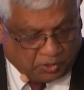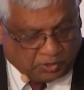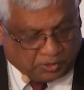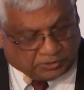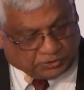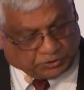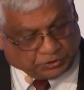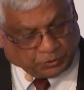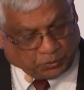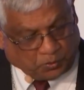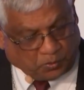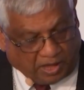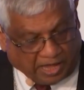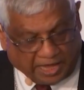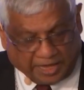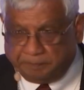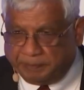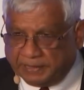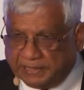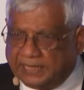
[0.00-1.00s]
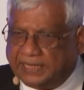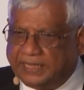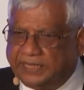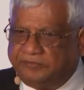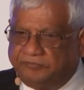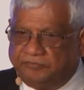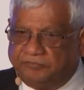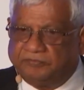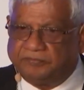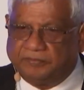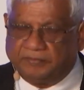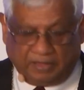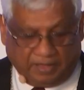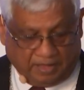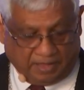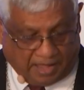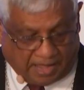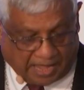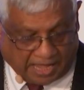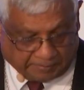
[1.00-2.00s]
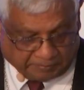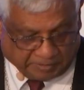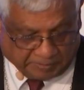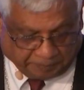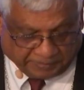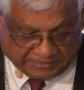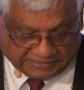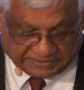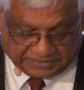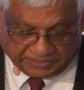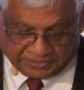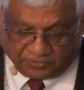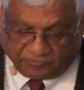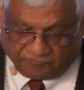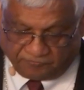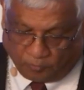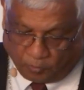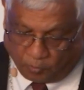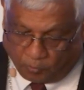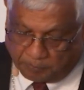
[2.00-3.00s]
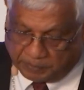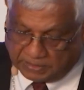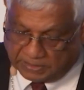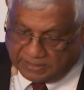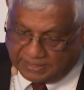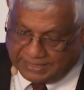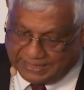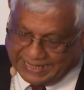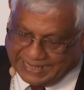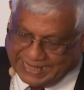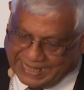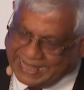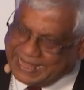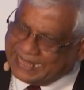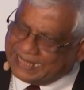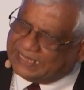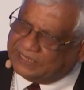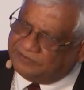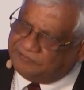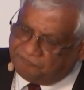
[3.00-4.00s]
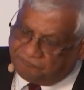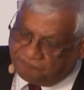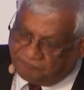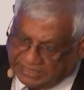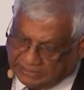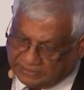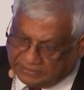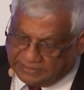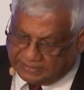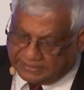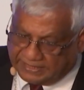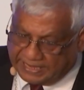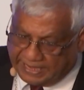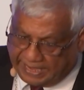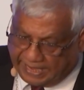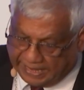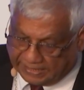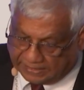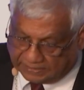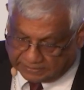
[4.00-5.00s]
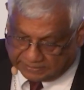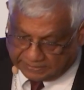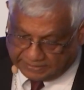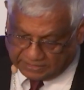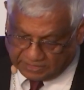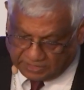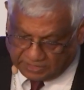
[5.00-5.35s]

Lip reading: So I believe I'm a prisoner of hope, convicted and held